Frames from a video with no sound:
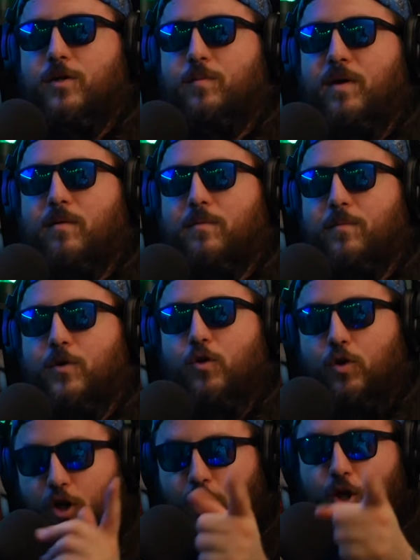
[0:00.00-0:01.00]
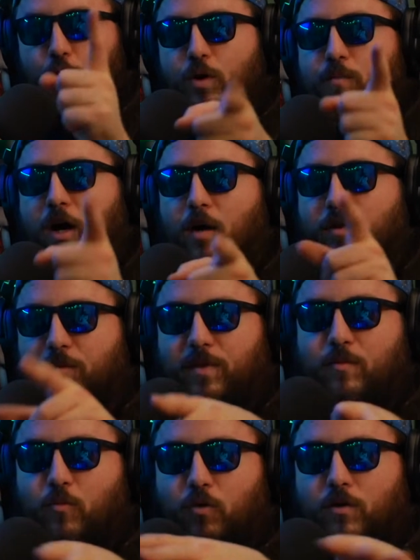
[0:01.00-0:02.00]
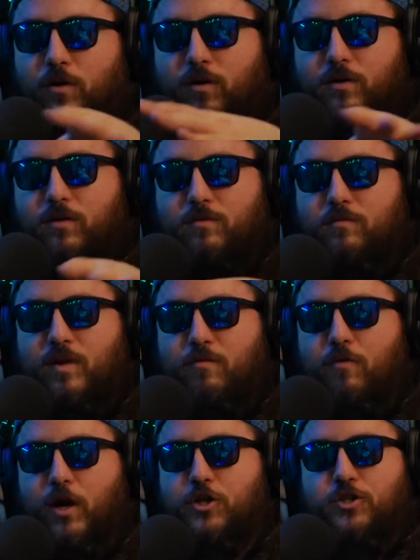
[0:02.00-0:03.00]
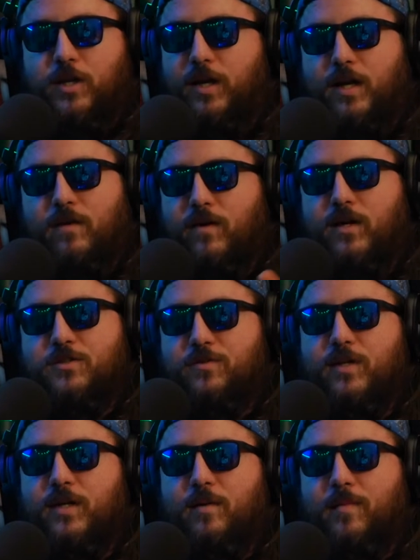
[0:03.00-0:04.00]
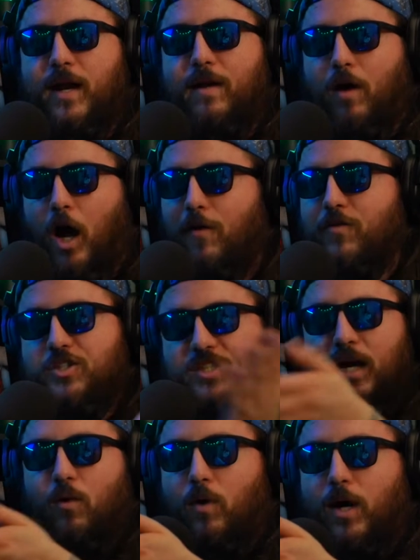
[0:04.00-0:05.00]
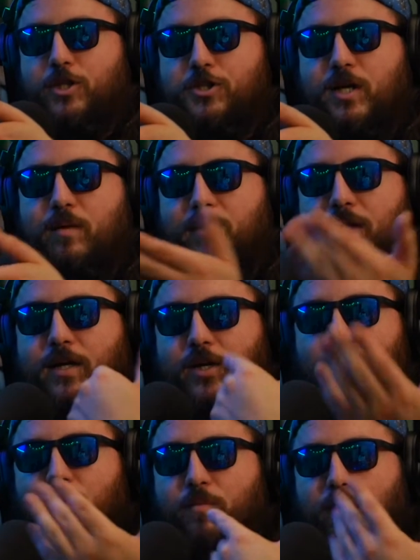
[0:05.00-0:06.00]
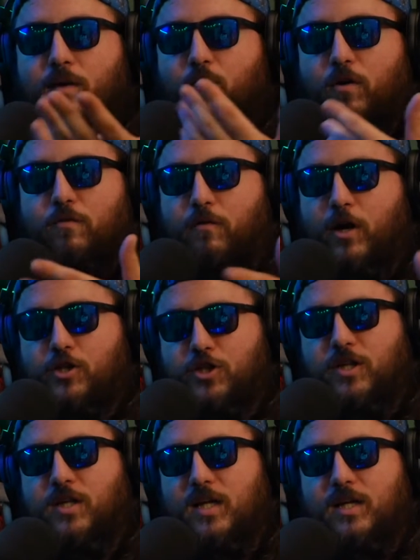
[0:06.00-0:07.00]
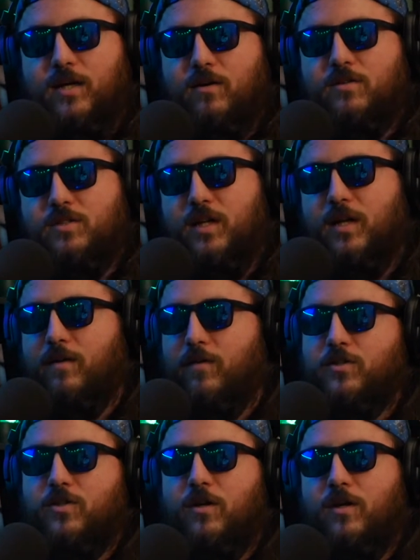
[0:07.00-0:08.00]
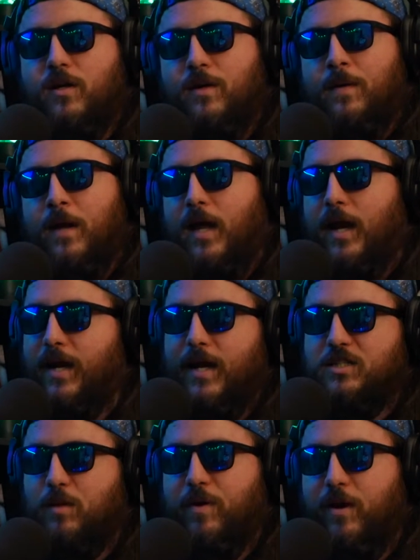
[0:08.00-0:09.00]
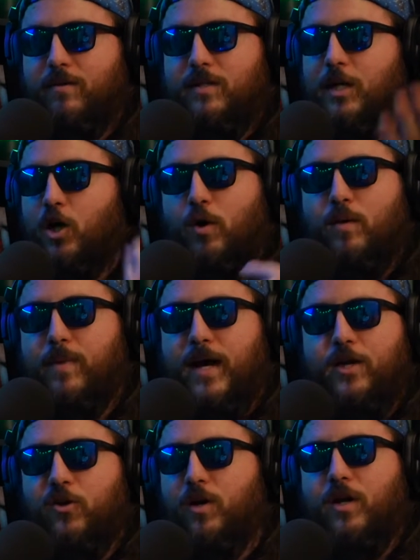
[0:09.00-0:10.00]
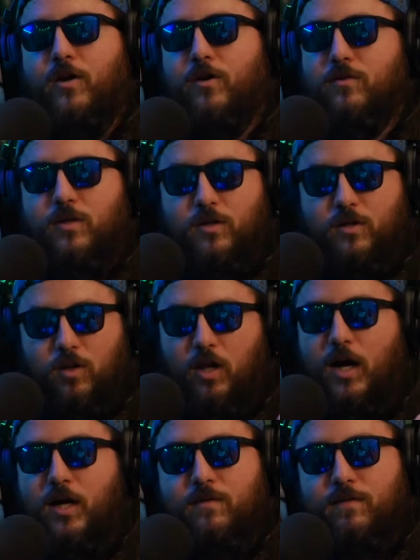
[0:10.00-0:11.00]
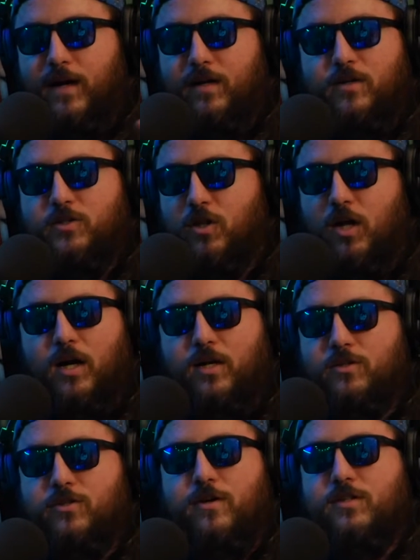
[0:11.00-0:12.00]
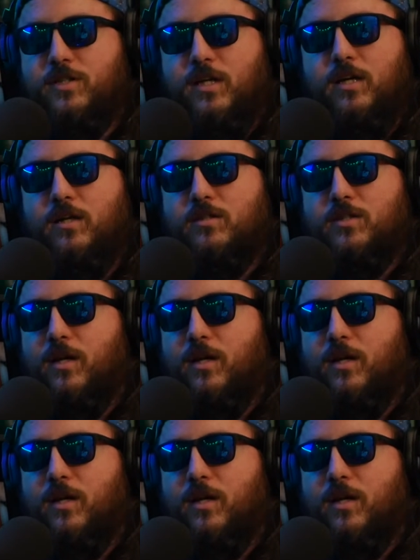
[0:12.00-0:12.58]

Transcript: you'd probably, you, you would probably be more refreshed than any of us, really. I mean, I obviously, I watched it, but, like, you are probably more fresh to the details than any of us are. And I guess, apparently, going back, you can hear the clock, Vecna's clock in certain scenes.